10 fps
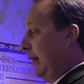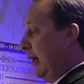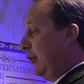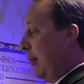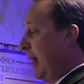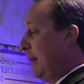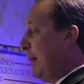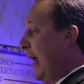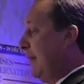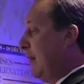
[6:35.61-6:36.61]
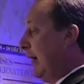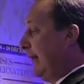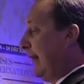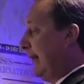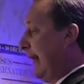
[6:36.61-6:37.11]
The dominant behavior
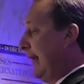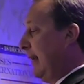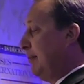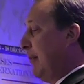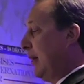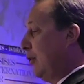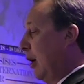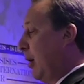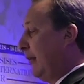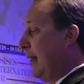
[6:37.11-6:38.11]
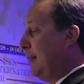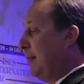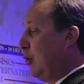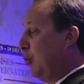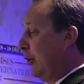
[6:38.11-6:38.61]
is intended to make
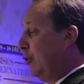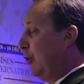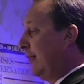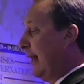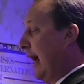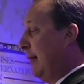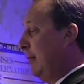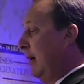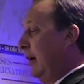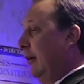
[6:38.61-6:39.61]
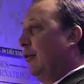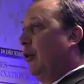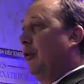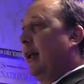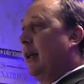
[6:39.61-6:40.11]
non-Muslims convert to Islam
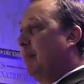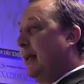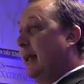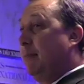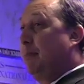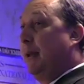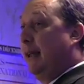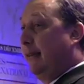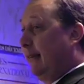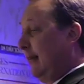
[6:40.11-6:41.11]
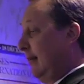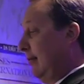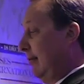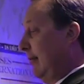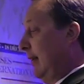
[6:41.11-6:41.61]
so they can be in peace.
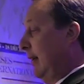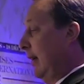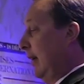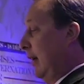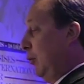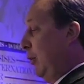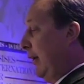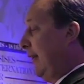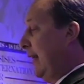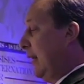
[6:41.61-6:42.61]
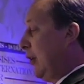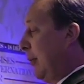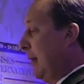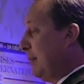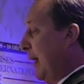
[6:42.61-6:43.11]
We see the
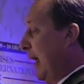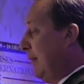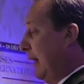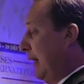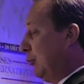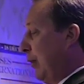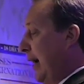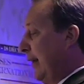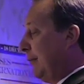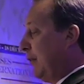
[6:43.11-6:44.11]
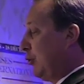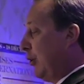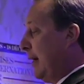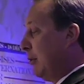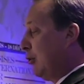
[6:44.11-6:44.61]
dominant behavior in the rise of the
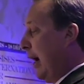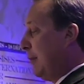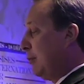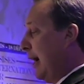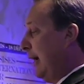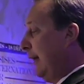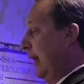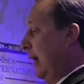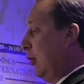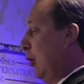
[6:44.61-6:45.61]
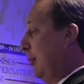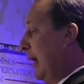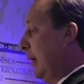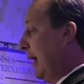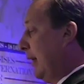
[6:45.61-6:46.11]
crime rate
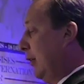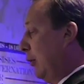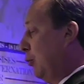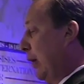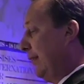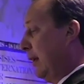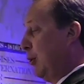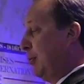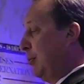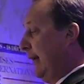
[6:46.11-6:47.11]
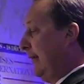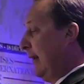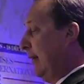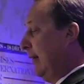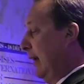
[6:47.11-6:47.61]
committed by the non-Western population.